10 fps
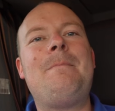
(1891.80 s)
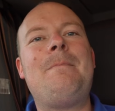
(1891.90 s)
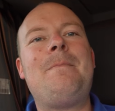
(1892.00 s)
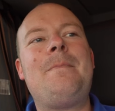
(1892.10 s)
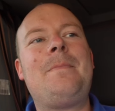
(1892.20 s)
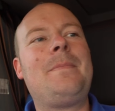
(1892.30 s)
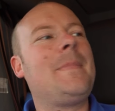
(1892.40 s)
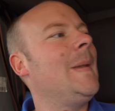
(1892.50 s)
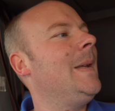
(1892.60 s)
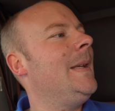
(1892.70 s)

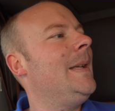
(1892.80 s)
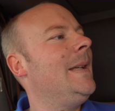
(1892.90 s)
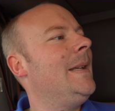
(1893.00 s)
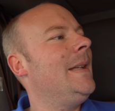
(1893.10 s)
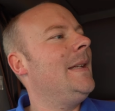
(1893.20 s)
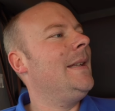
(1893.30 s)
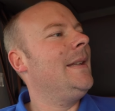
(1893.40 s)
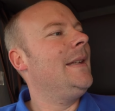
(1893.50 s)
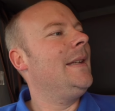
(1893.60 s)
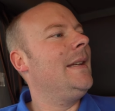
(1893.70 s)

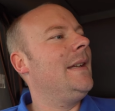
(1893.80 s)
Nothing is said.